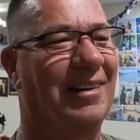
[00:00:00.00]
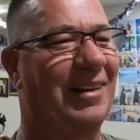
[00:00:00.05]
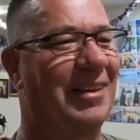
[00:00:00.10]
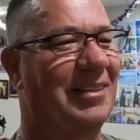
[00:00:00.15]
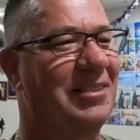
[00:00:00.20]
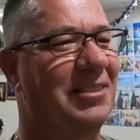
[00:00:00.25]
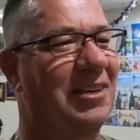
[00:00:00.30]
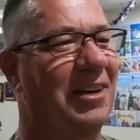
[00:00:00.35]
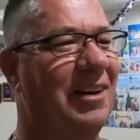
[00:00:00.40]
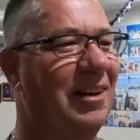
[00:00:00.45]

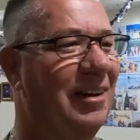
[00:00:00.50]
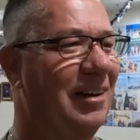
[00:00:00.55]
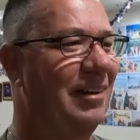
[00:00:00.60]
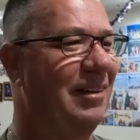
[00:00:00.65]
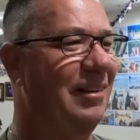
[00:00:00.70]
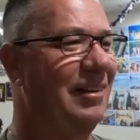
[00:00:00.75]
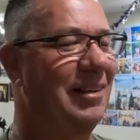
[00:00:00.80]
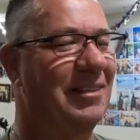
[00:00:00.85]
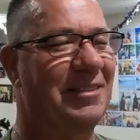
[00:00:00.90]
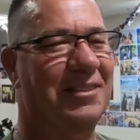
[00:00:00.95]
let's
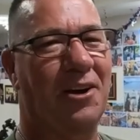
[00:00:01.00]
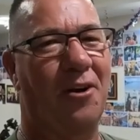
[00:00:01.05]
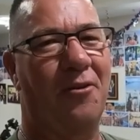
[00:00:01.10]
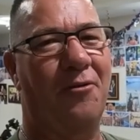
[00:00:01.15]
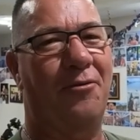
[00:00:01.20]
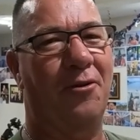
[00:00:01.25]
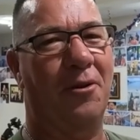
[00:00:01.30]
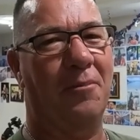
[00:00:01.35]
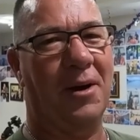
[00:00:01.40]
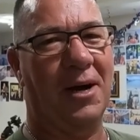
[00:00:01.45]
uh, let's go
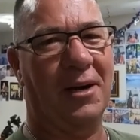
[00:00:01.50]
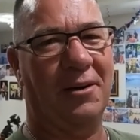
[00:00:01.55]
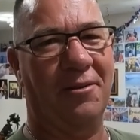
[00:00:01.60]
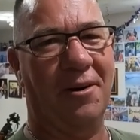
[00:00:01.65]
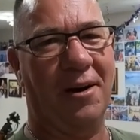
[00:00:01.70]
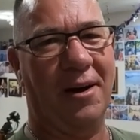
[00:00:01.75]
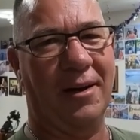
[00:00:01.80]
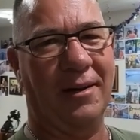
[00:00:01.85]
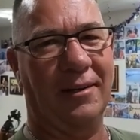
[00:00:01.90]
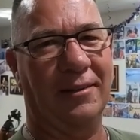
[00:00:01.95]
for a bike
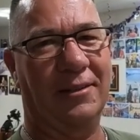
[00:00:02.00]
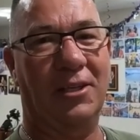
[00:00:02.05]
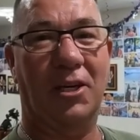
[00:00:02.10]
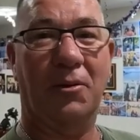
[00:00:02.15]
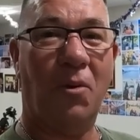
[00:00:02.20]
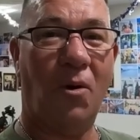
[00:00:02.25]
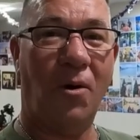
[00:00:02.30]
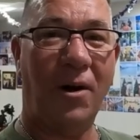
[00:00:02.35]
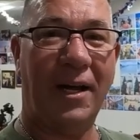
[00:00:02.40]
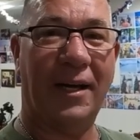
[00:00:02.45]
ride.
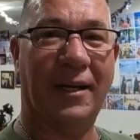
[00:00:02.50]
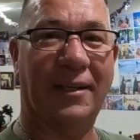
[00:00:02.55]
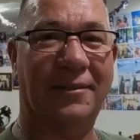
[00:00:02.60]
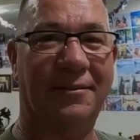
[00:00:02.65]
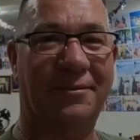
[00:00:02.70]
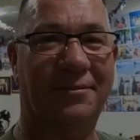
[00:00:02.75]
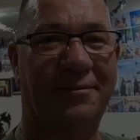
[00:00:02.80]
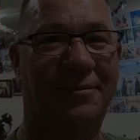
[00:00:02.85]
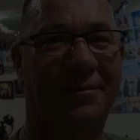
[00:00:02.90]
Good morning.